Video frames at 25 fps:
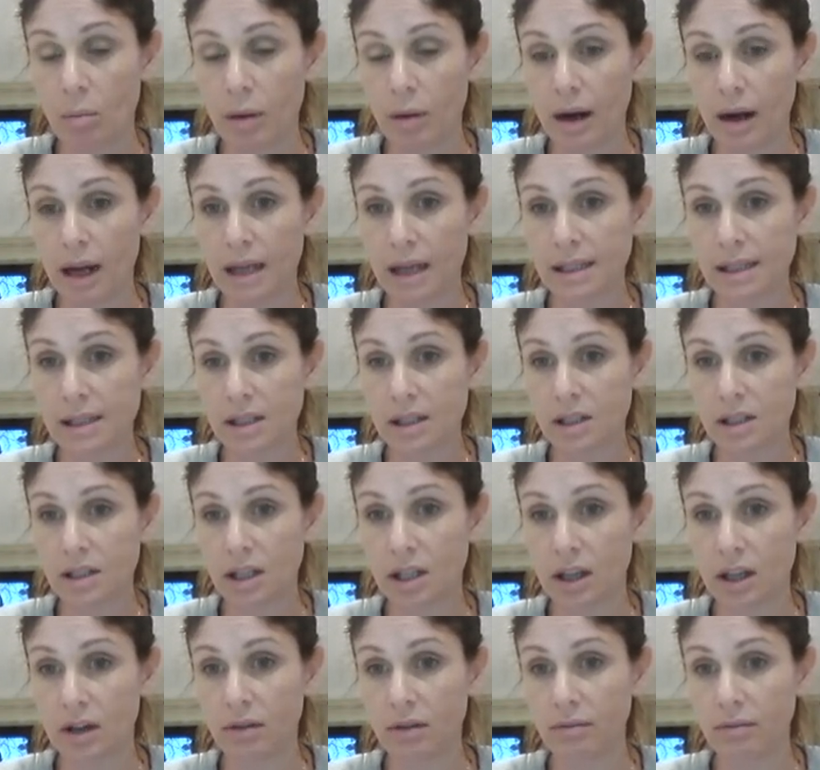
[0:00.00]
plus the
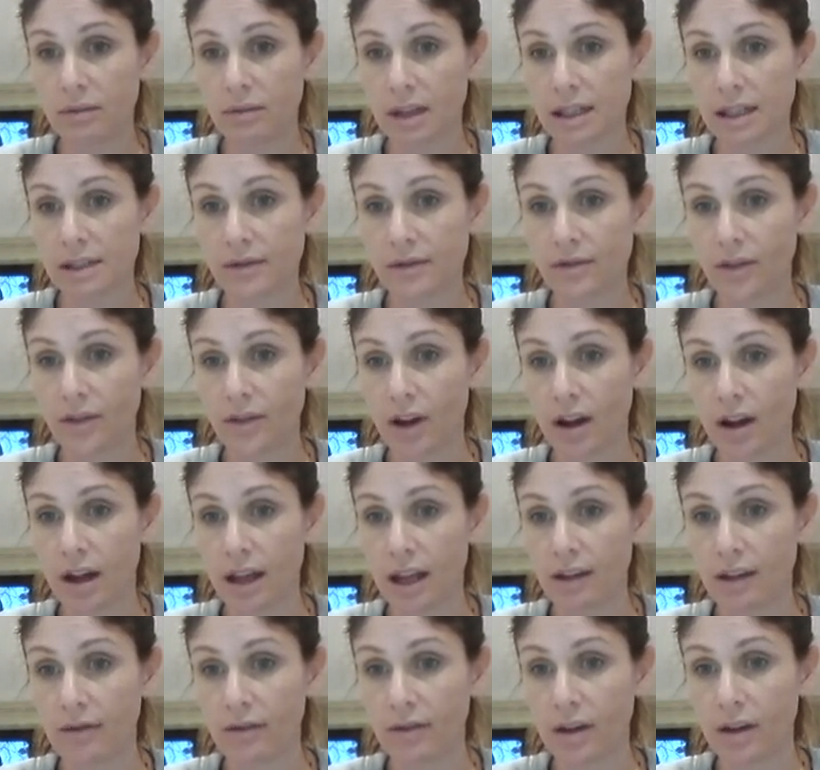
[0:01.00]
2, that's
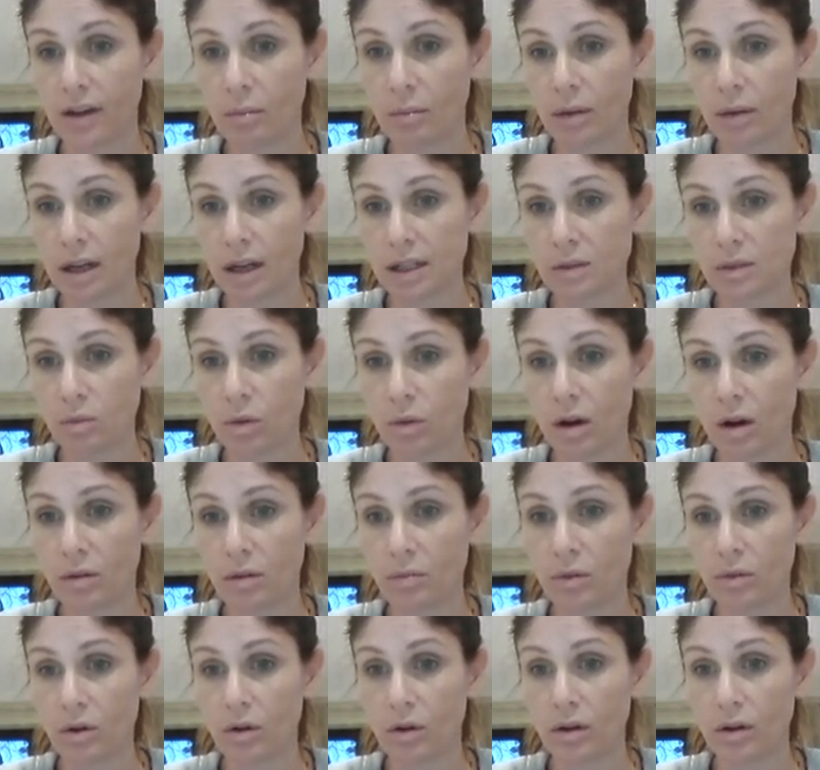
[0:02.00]
5, plus
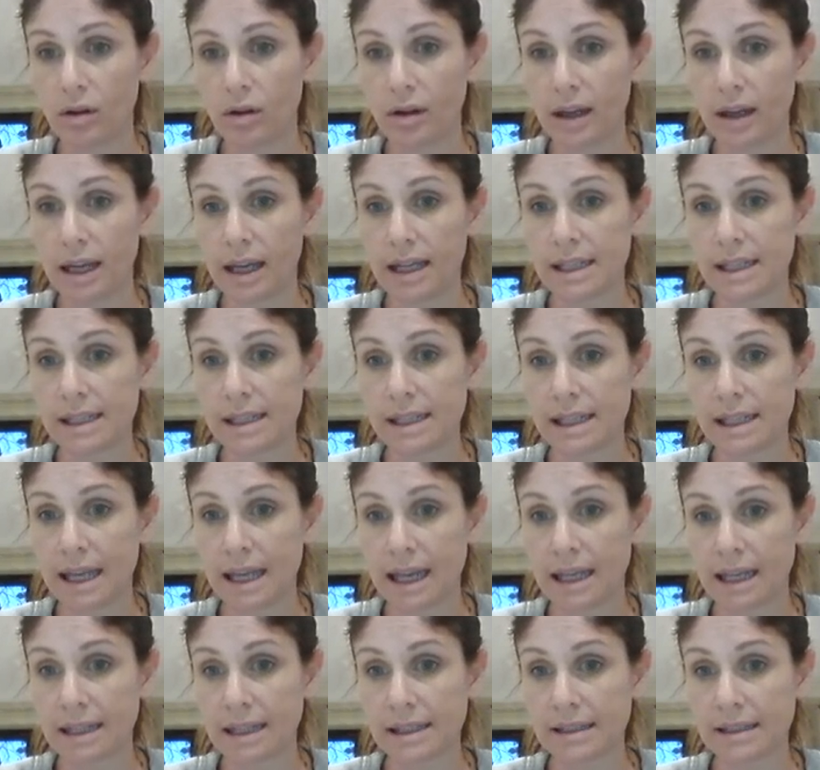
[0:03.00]
1 more is
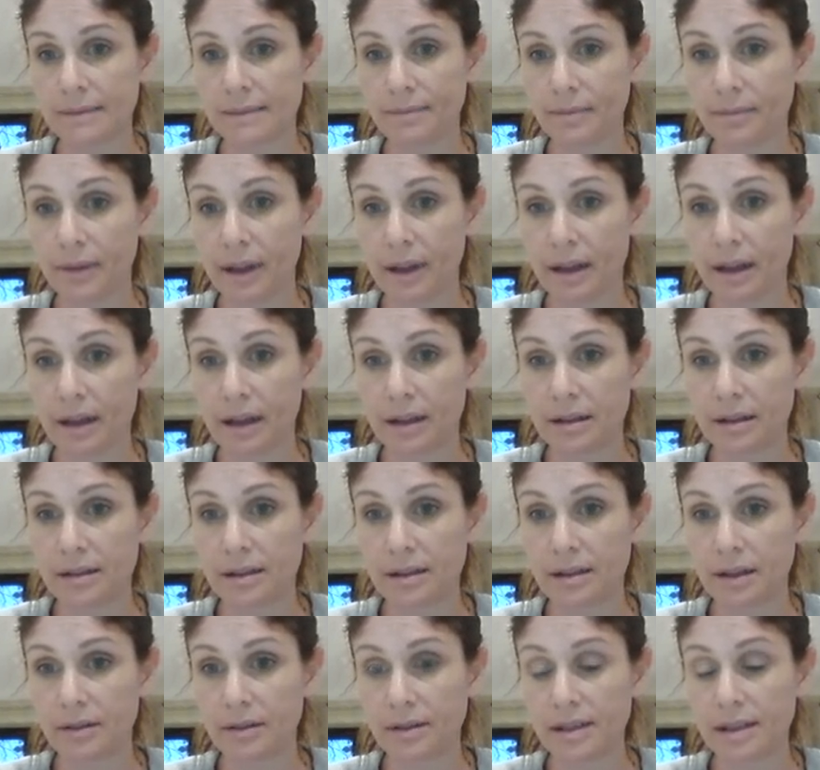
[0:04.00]
6.
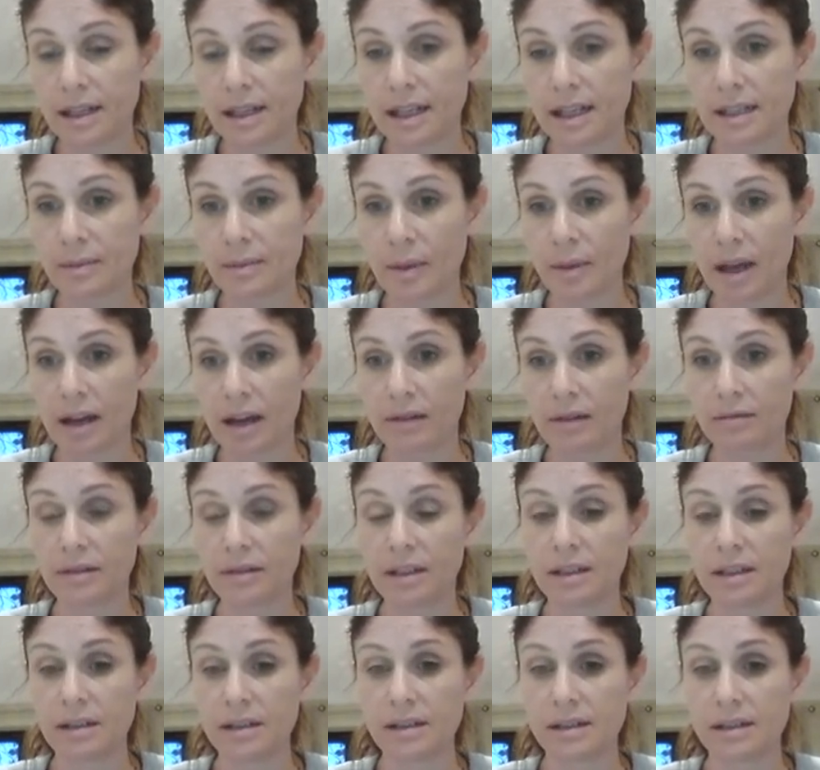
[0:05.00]
So
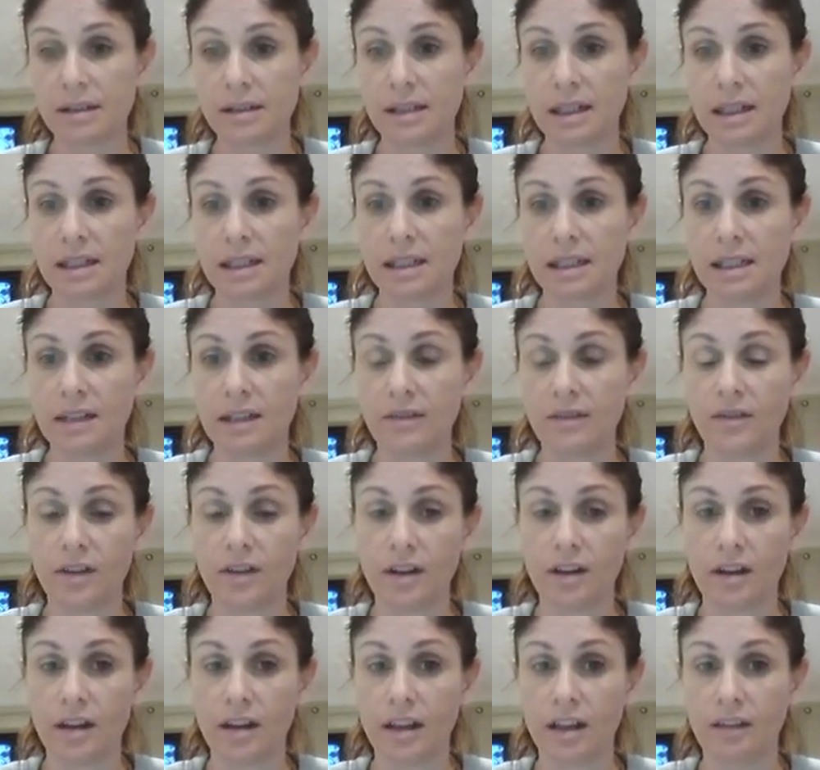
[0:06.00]

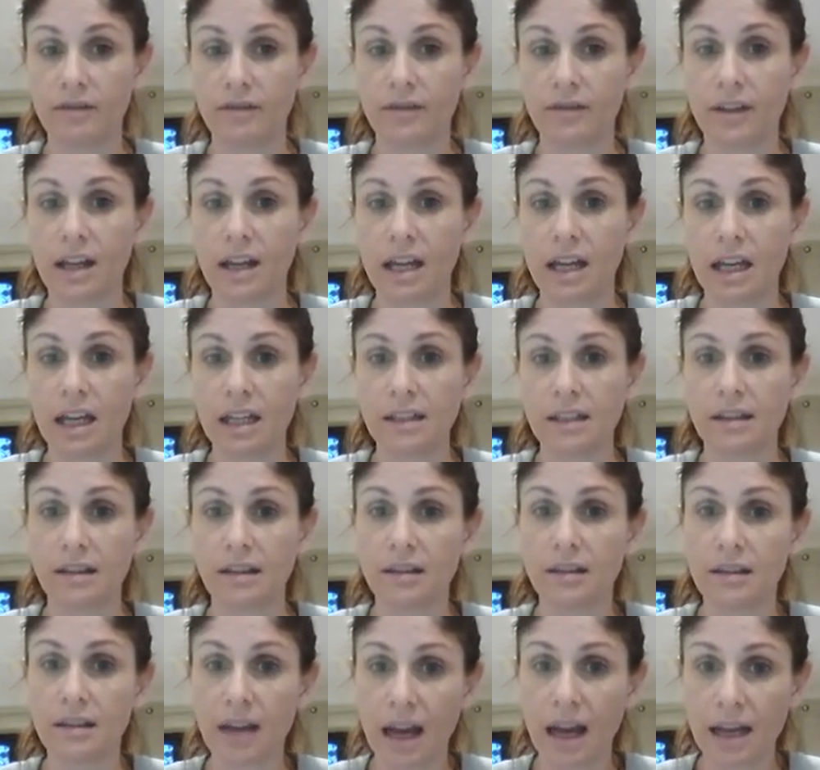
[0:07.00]
£6.65.
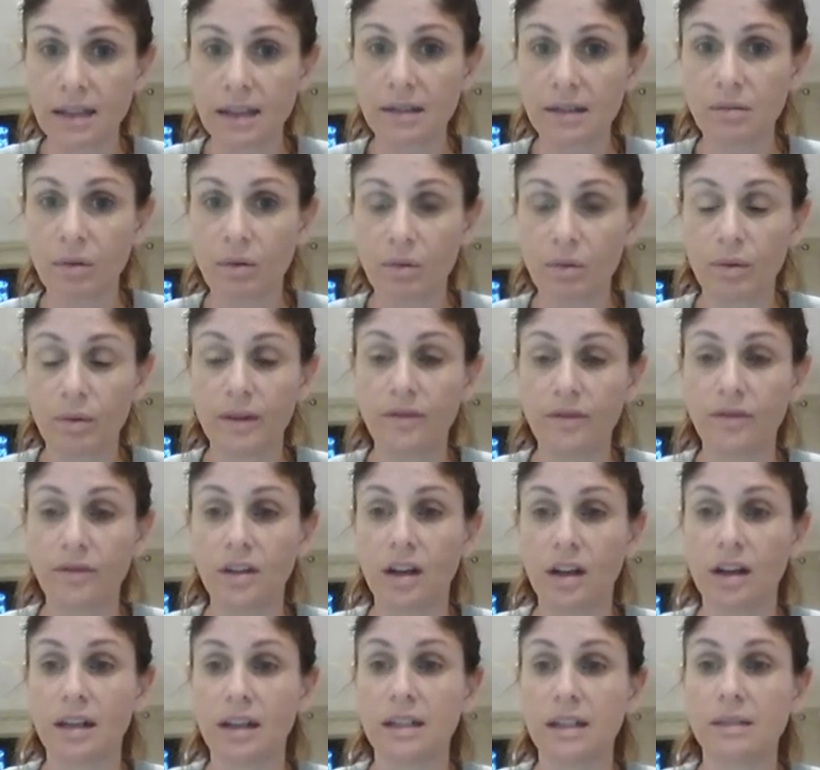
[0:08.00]
So that's what we've
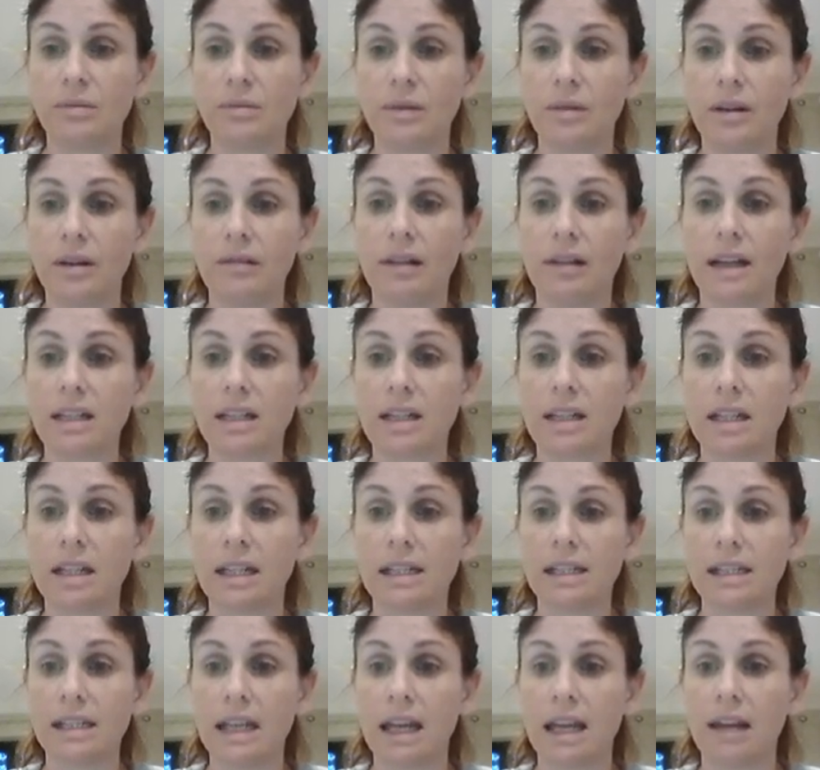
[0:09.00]
done, is we're
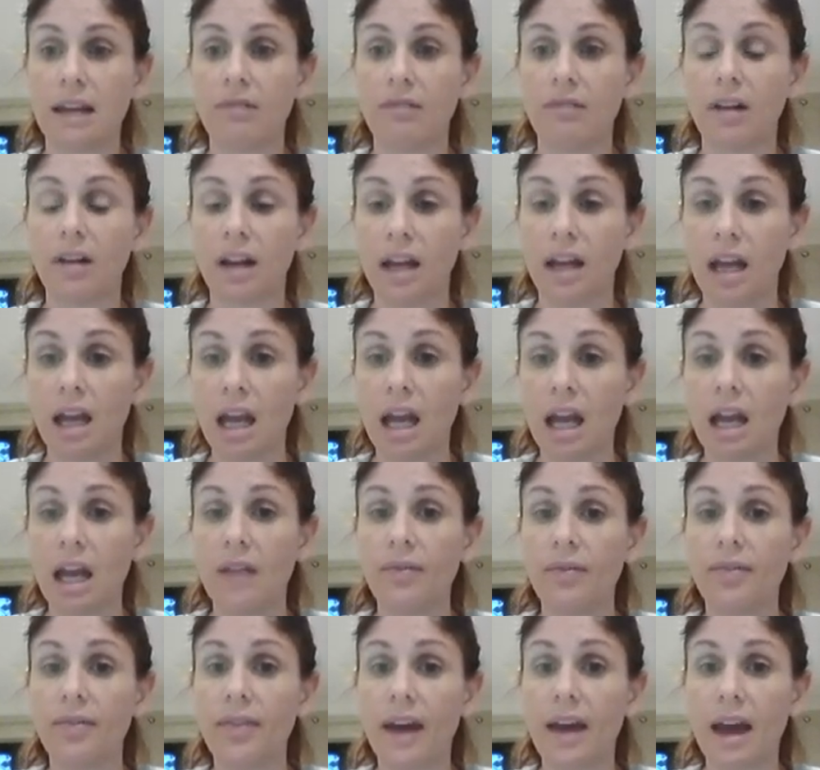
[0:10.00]
actually saying, right,
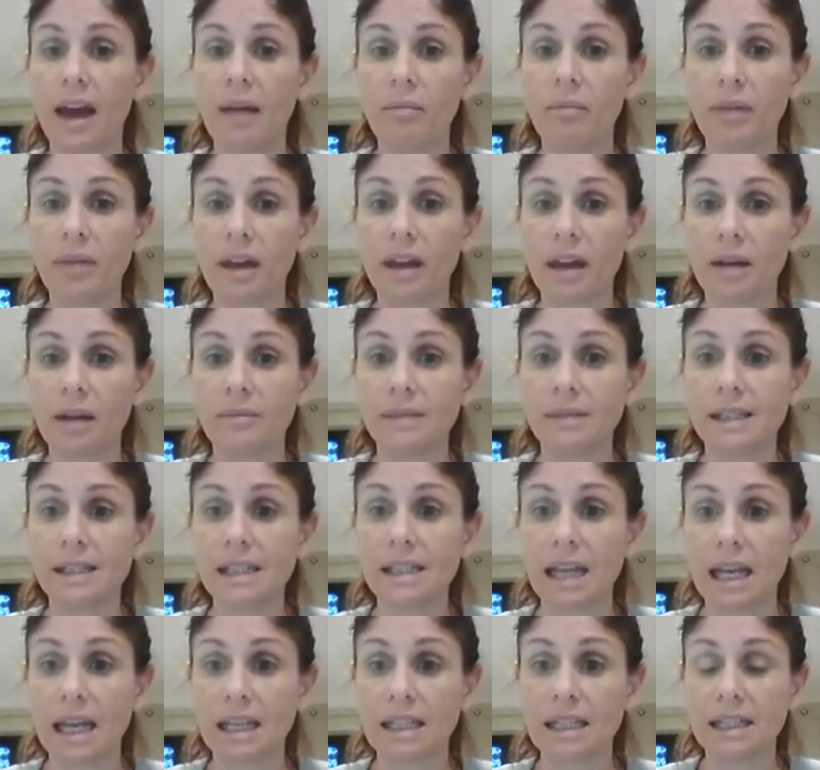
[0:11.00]
that becomes
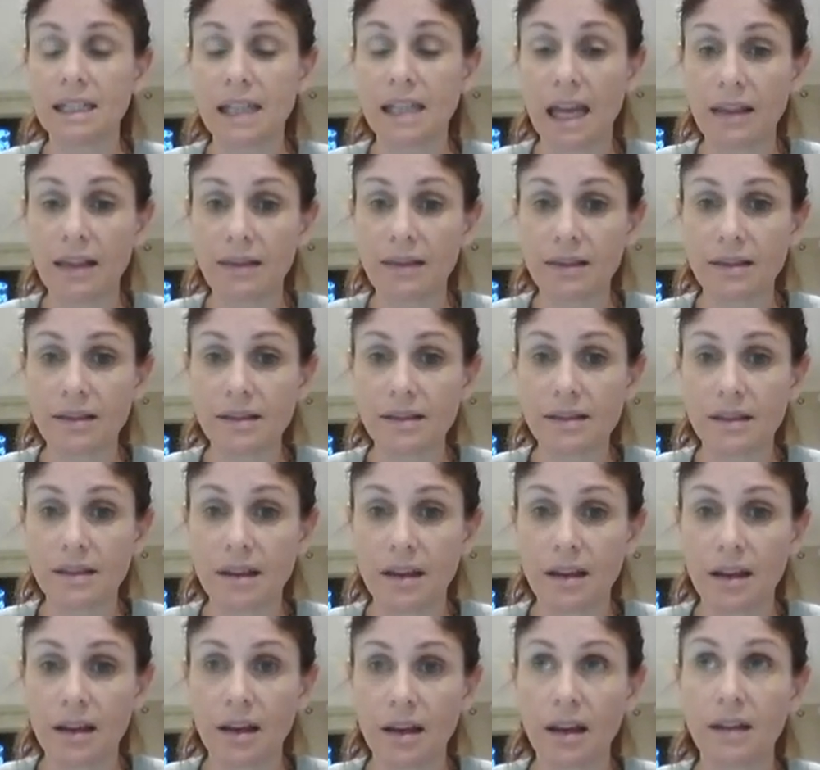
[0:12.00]
10 tenths.
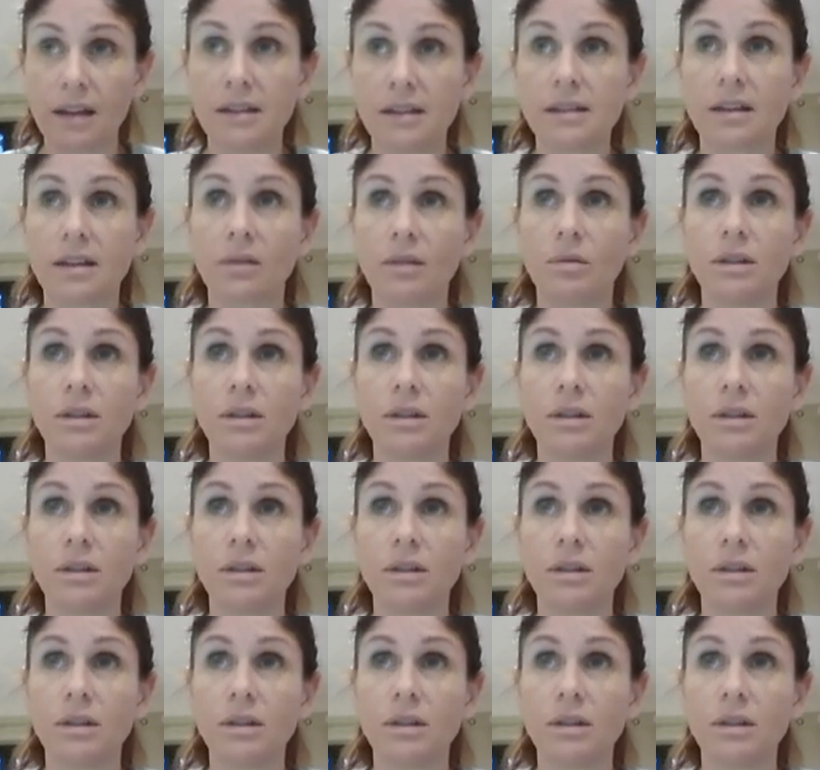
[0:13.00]
And so